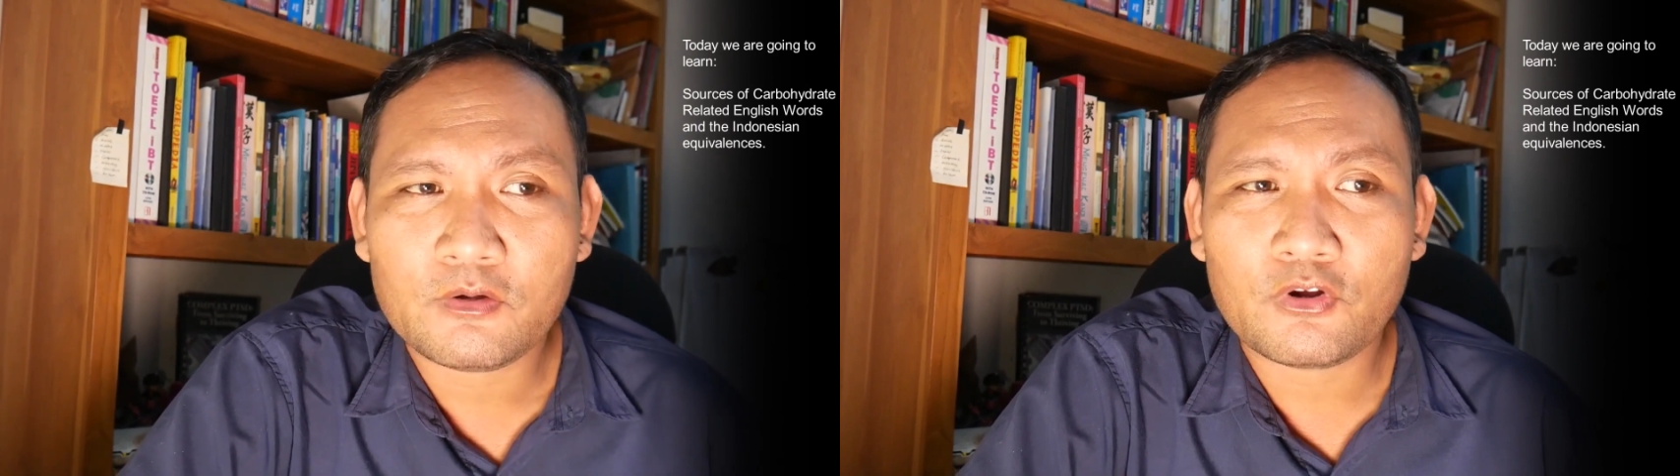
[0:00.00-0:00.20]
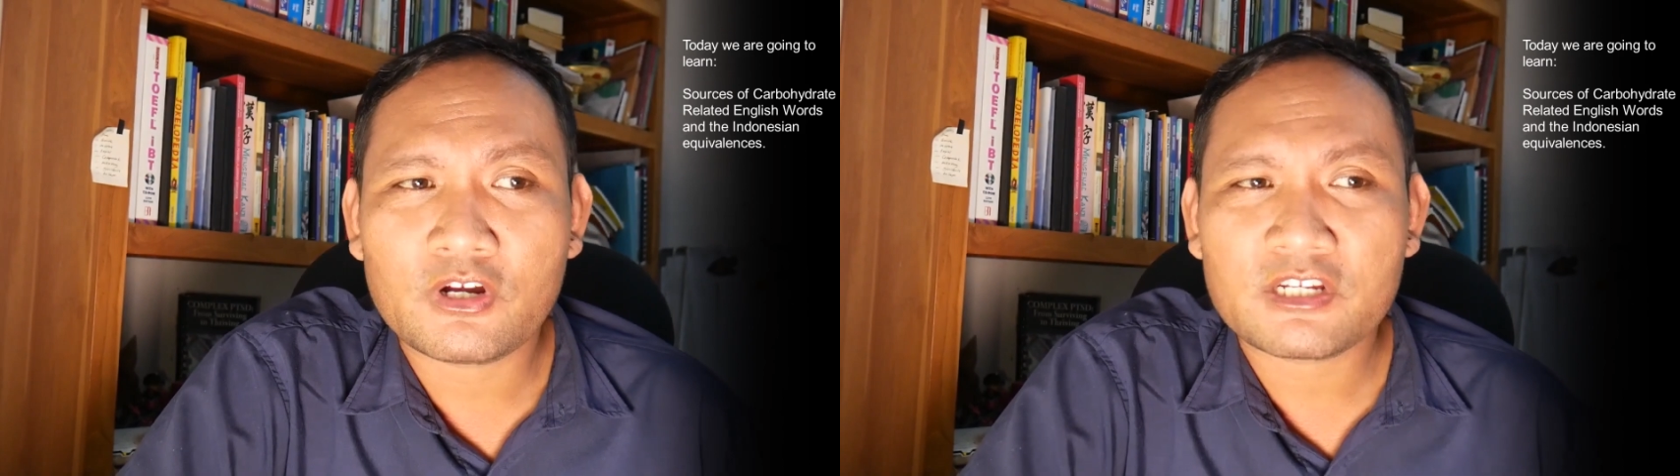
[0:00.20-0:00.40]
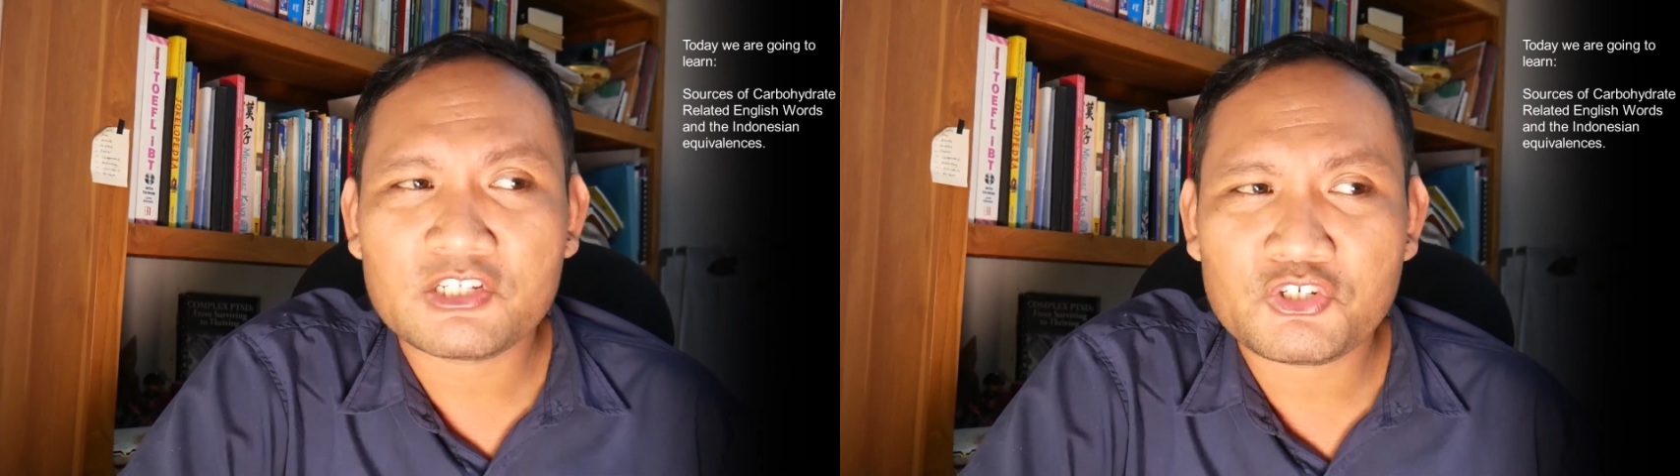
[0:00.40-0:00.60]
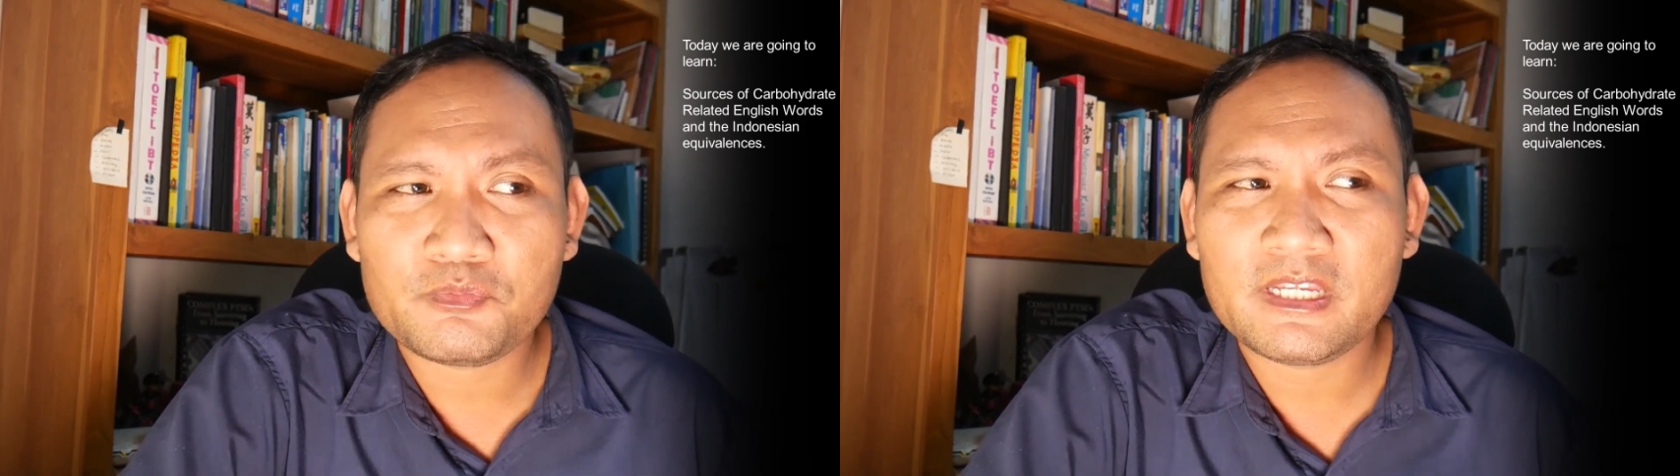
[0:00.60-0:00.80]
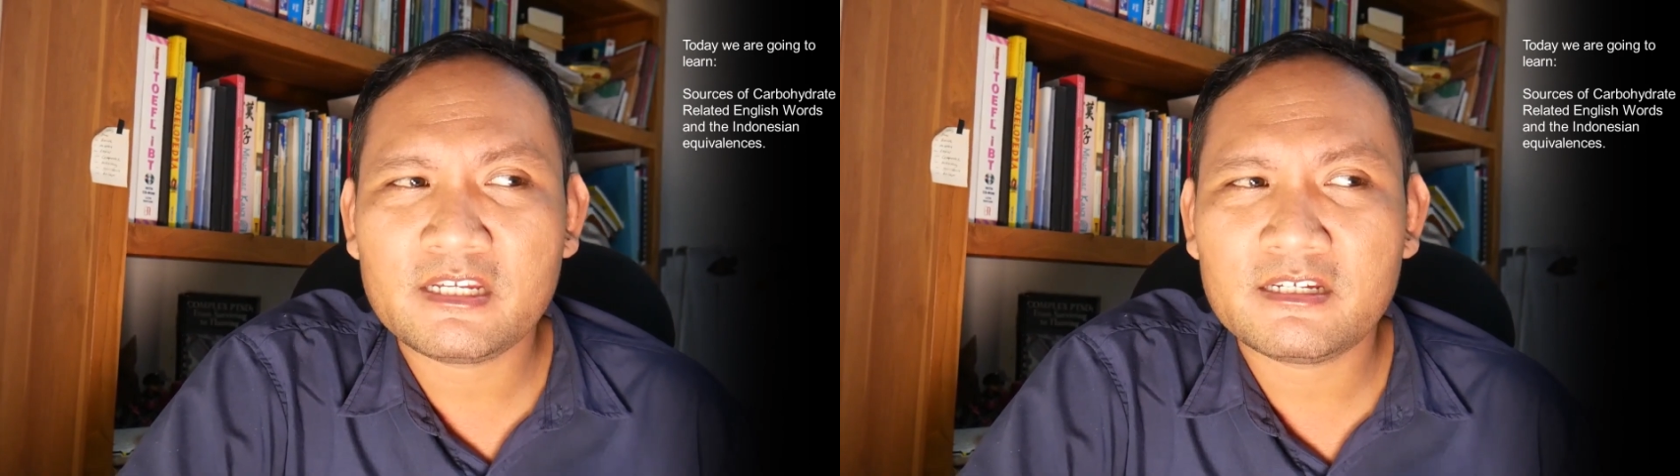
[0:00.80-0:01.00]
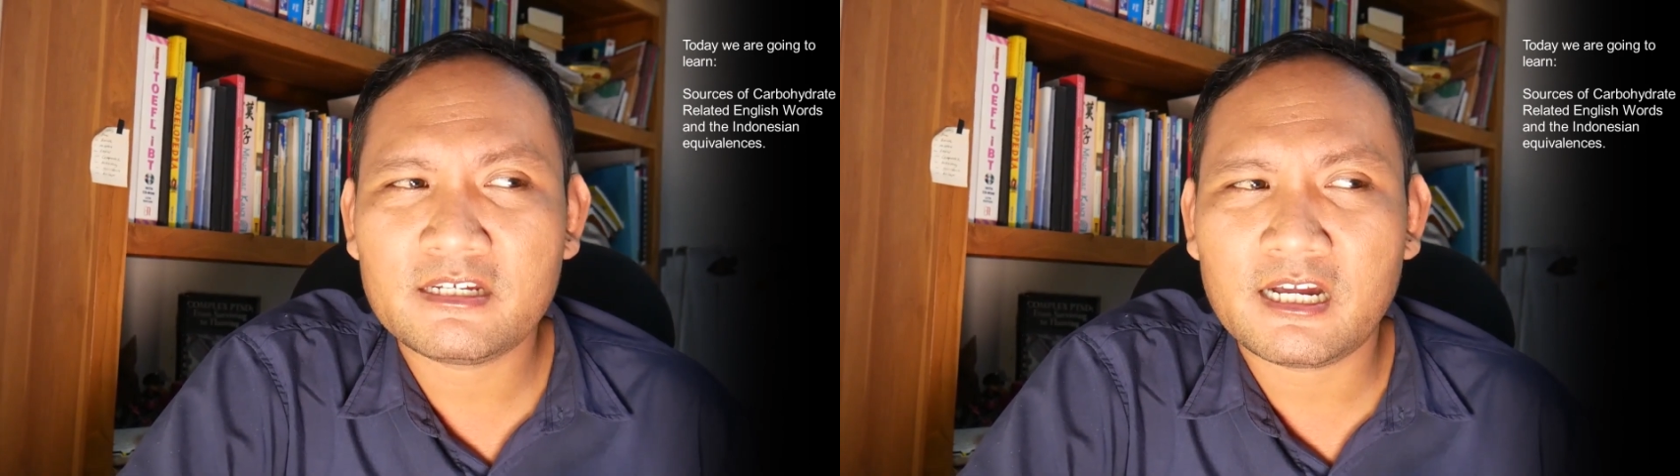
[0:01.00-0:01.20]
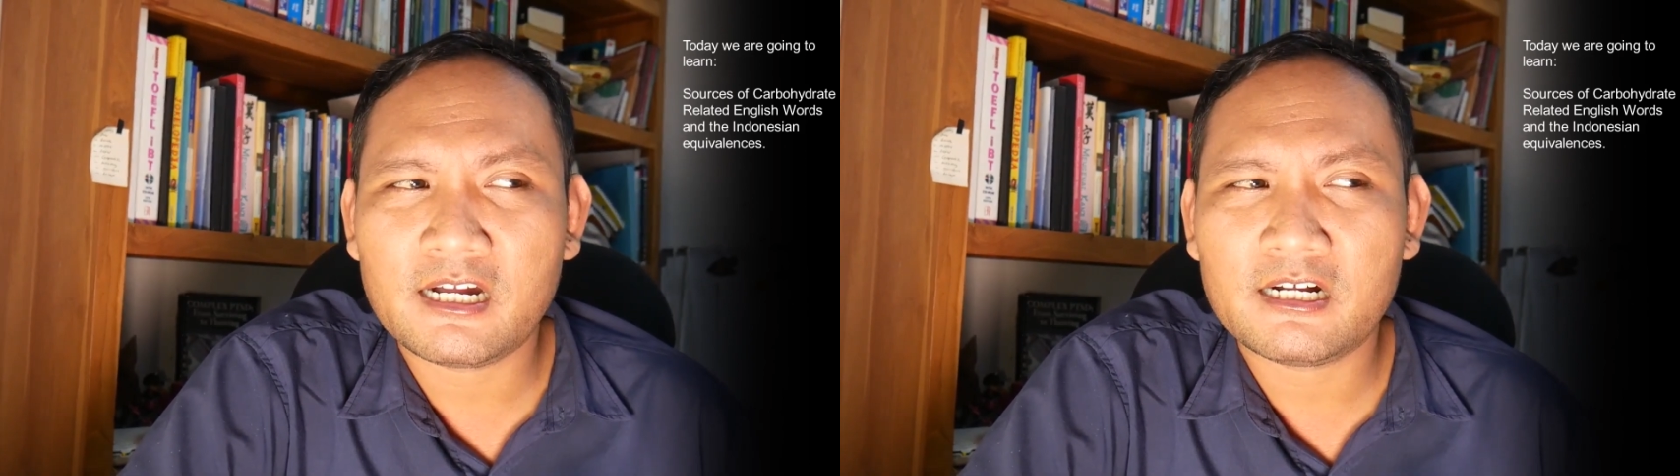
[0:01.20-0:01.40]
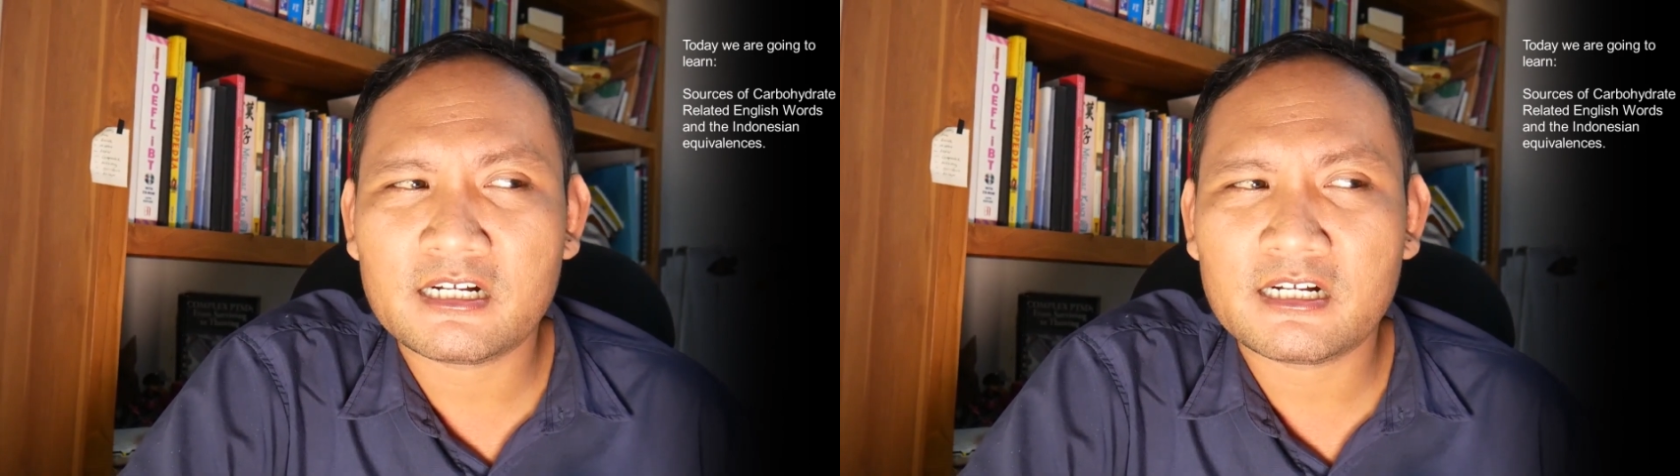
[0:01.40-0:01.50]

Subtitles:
or consuming